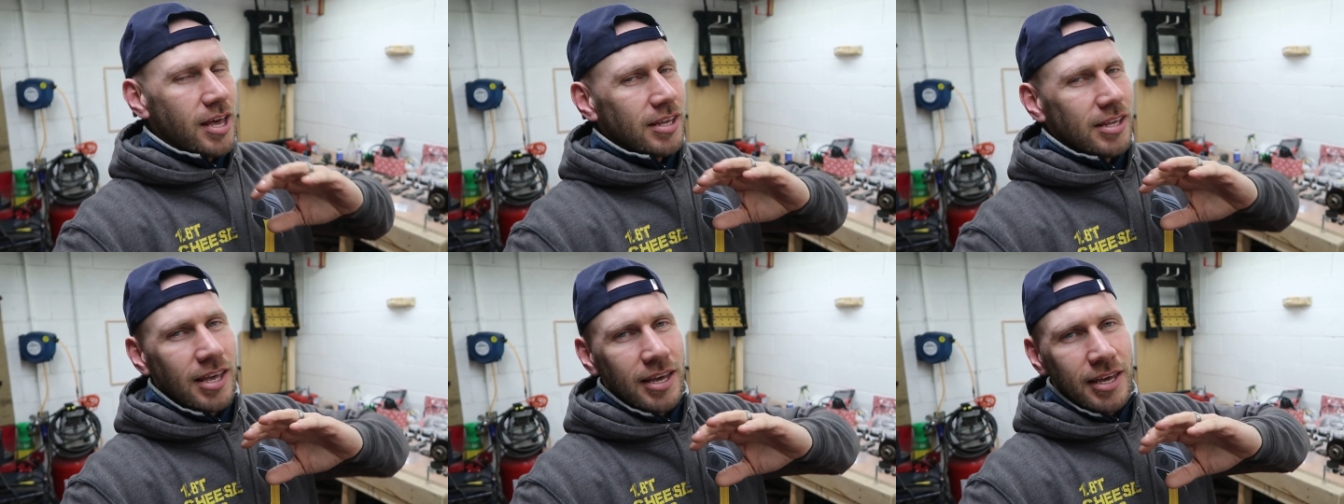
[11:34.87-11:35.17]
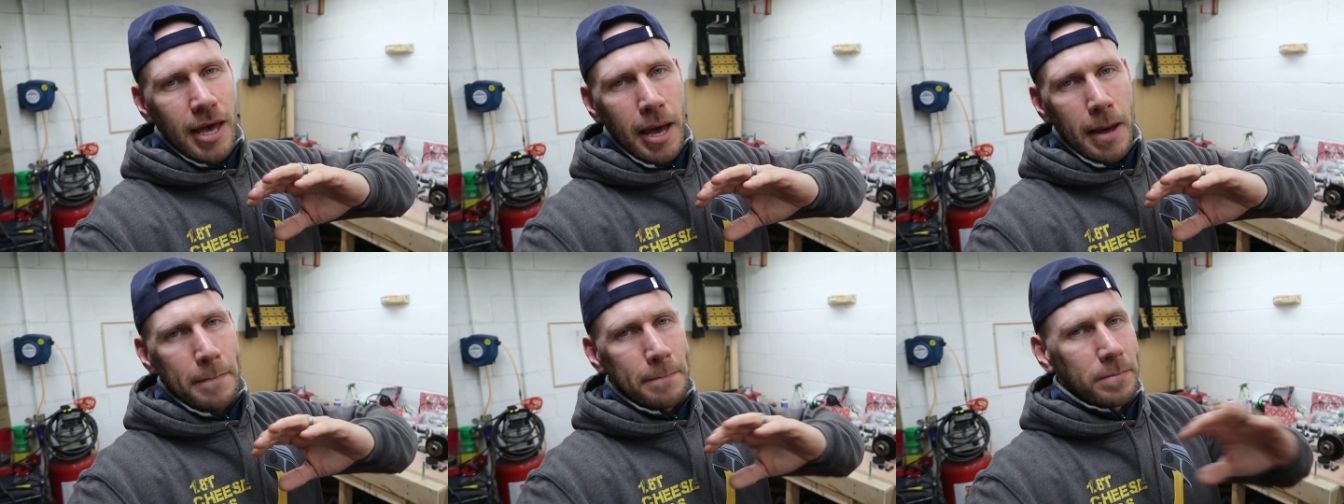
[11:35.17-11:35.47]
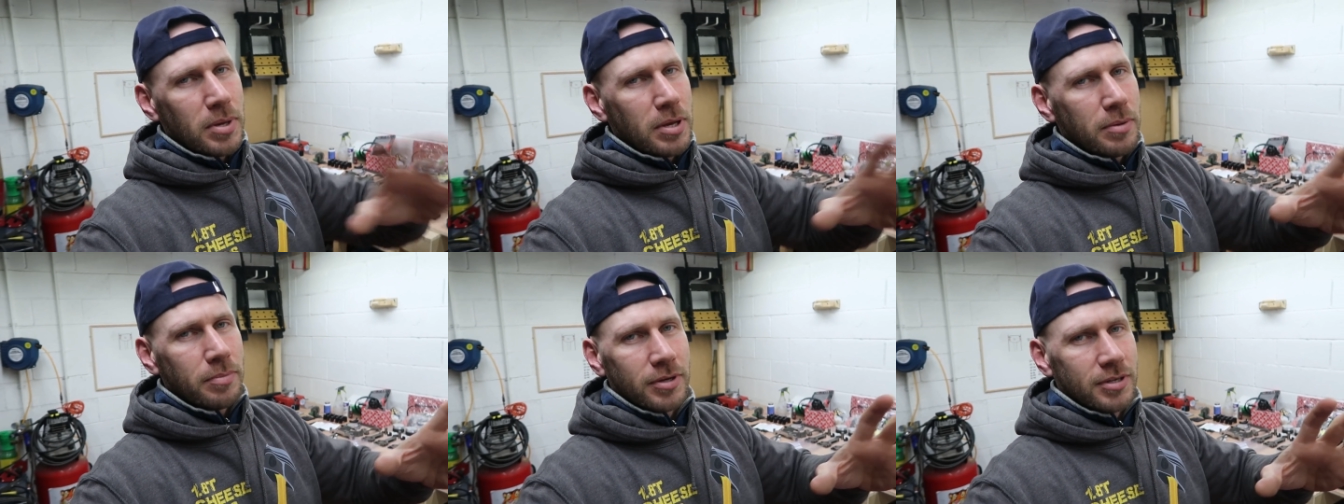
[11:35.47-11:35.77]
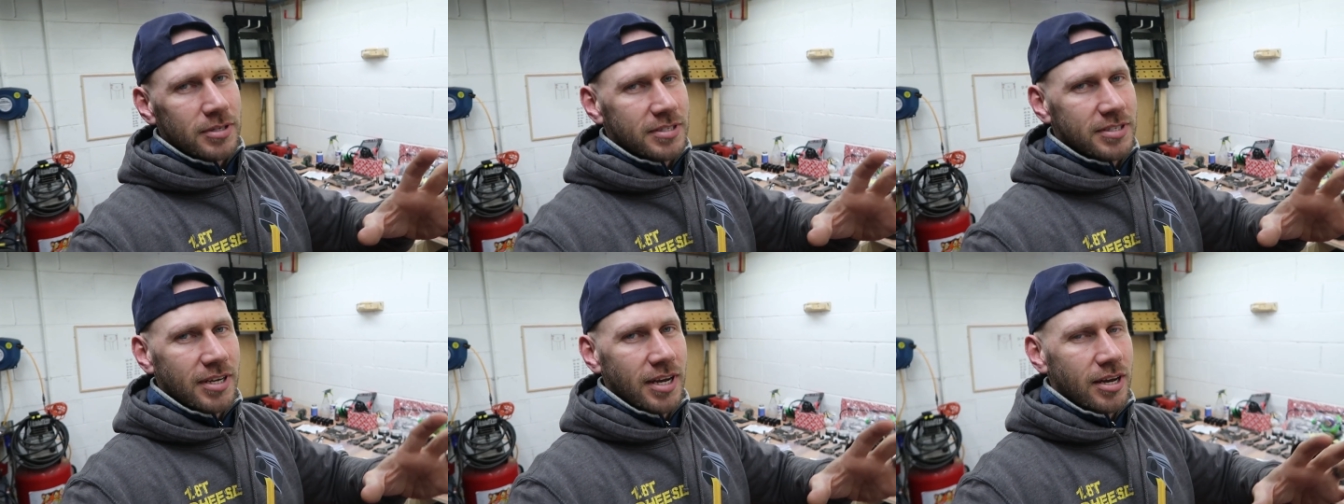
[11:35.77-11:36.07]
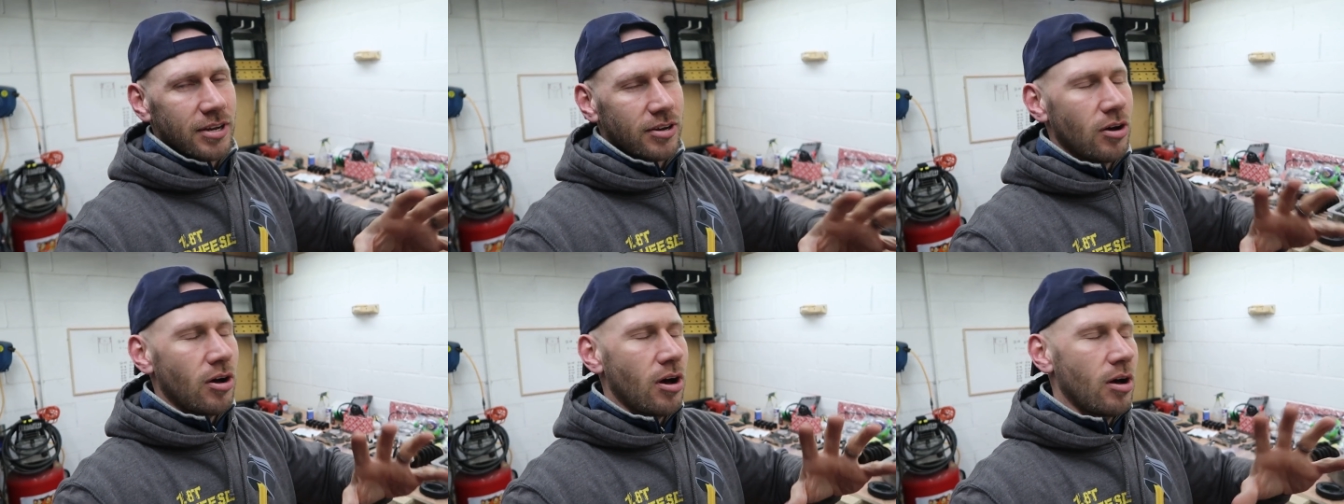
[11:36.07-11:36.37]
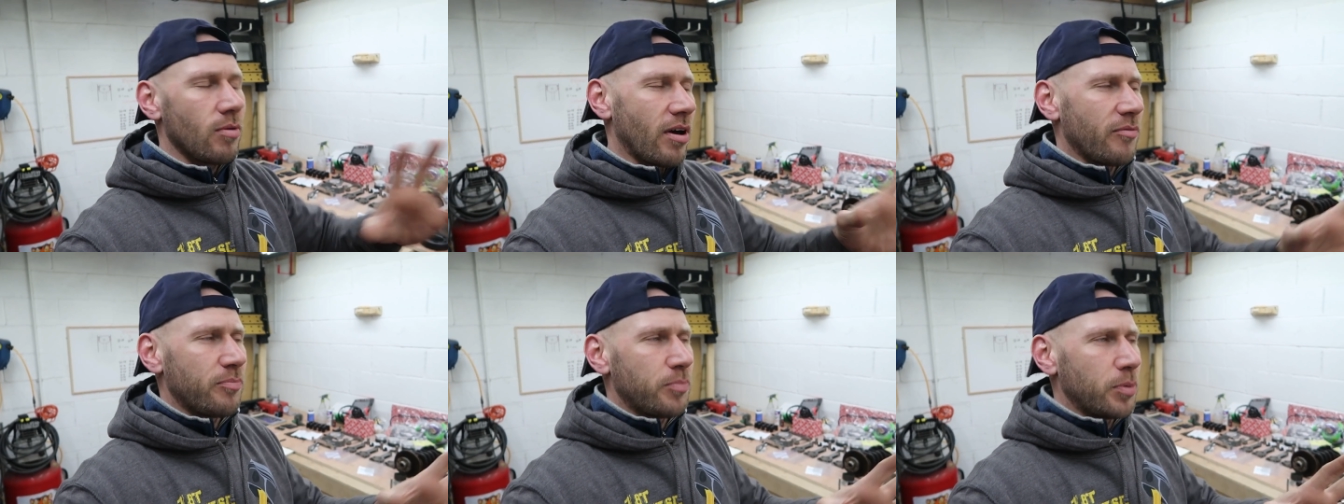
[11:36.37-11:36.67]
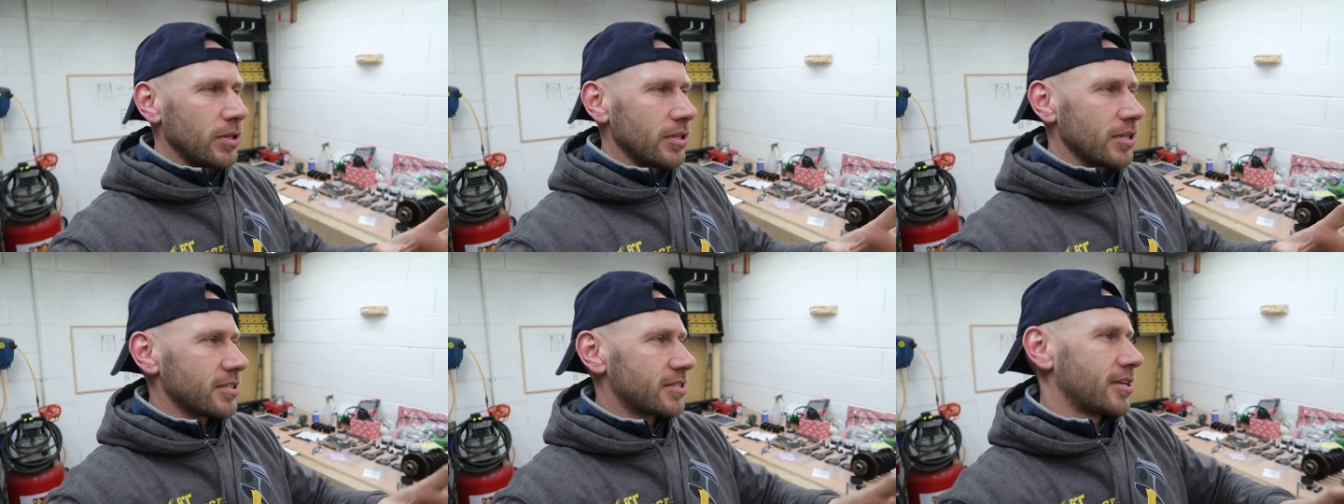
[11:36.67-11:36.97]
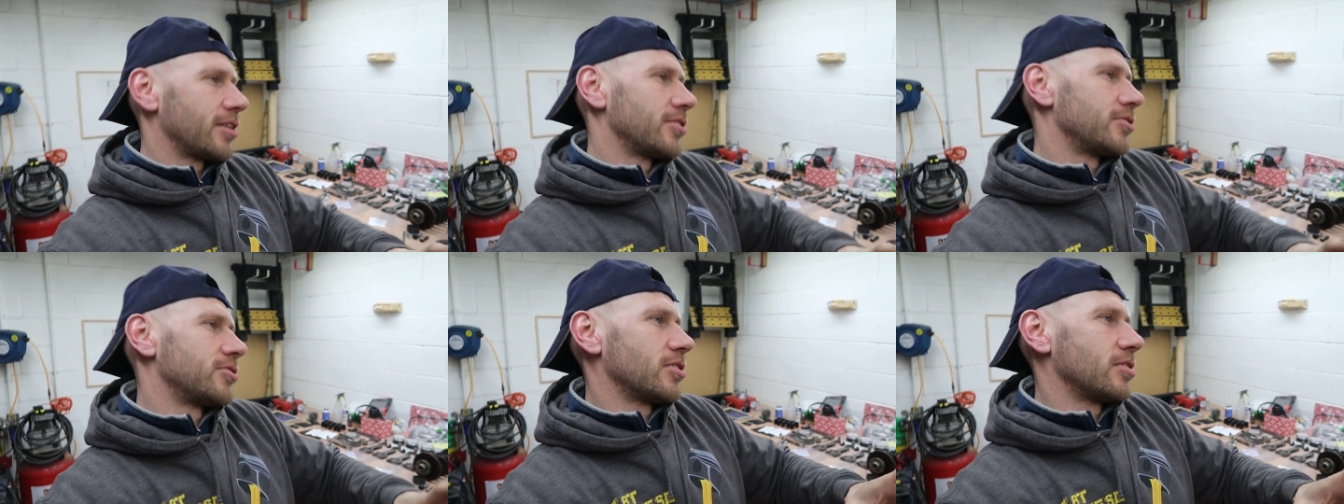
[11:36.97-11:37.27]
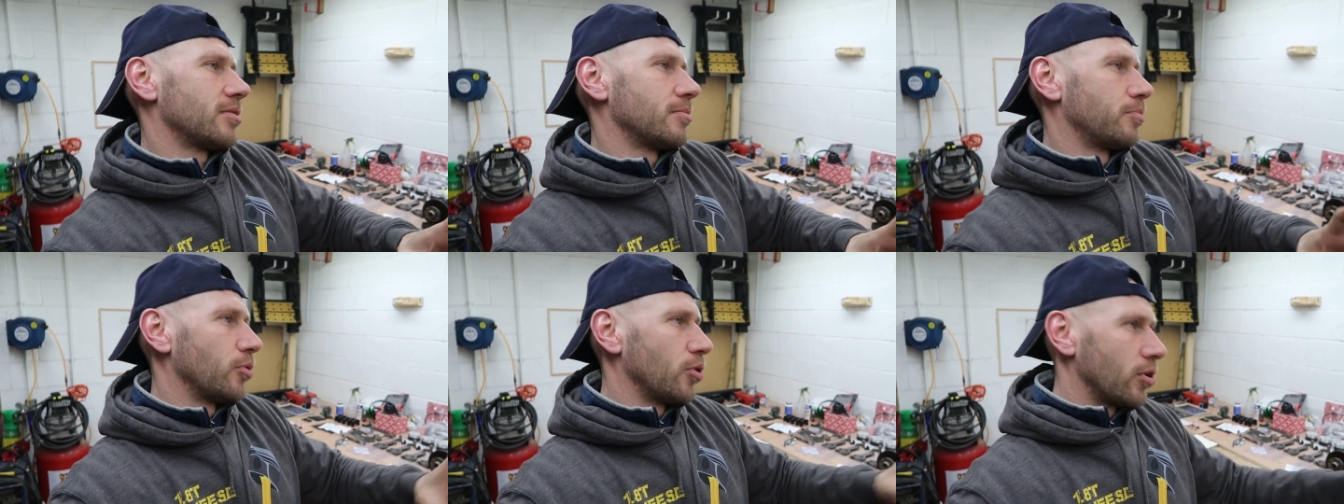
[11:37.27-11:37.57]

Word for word: you get people saying, "Oh, I built this engine,